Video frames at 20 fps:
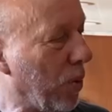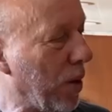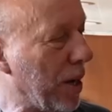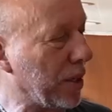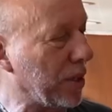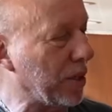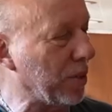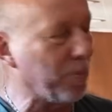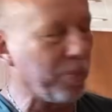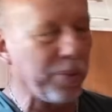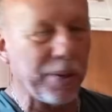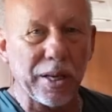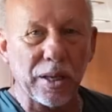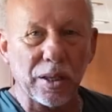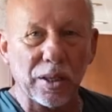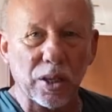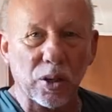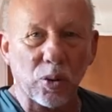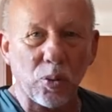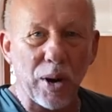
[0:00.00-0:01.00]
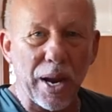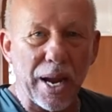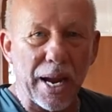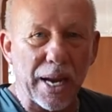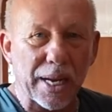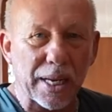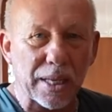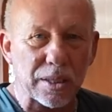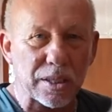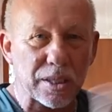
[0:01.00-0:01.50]
went to peel it away,
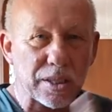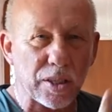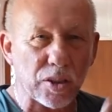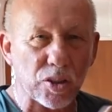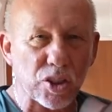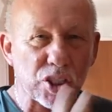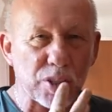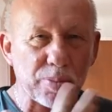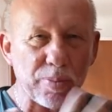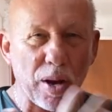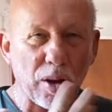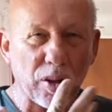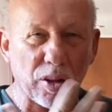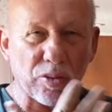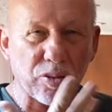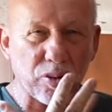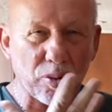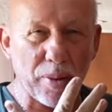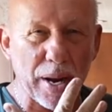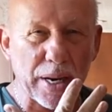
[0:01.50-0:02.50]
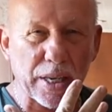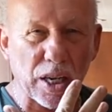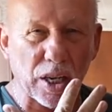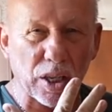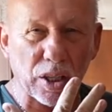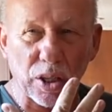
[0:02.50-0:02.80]
I can still smell the Formica